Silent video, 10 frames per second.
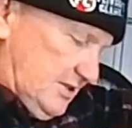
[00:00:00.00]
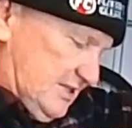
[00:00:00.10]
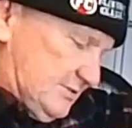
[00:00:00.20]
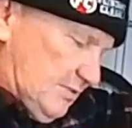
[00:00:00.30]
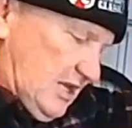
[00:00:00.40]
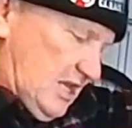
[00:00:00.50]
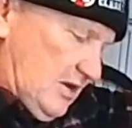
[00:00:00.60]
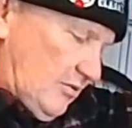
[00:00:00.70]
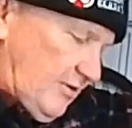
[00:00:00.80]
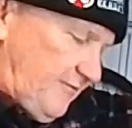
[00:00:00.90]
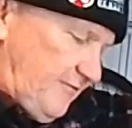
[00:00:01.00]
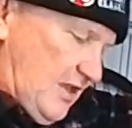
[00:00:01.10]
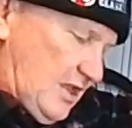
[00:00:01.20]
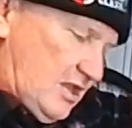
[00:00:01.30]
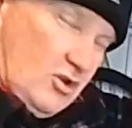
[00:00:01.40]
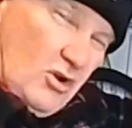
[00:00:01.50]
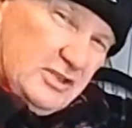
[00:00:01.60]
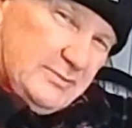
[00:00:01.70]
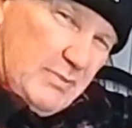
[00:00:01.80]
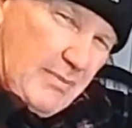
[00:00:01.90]
This one here, I think,
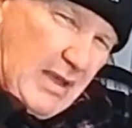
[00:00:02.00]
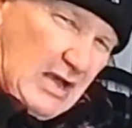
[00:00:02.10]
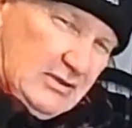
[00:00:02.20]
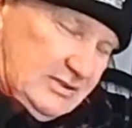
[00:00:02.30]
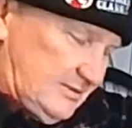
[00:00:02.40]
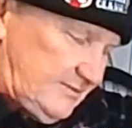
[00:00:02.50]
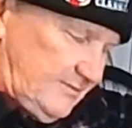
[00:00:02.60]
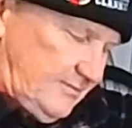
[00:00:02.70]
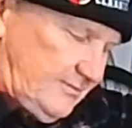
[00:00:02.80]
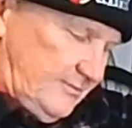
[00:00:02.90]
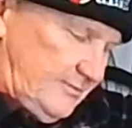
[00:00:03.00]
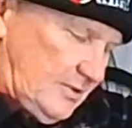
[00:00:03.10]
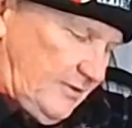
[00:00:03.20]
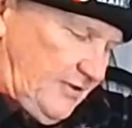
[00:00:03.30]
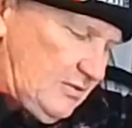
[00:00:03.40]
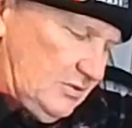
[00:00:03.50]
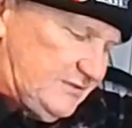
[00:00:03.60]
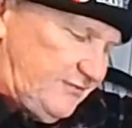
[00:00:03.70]
cost me about I think it was